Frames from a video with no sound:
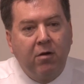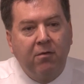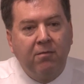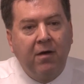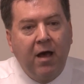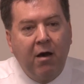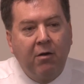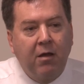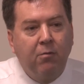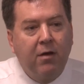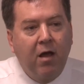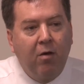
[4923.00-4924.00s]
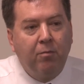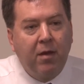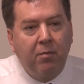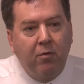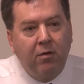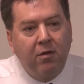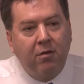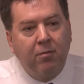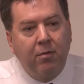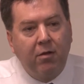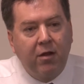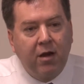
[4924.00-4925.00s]
of how can we help people with
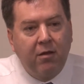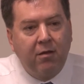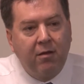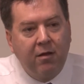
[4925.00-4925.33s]
disabilities.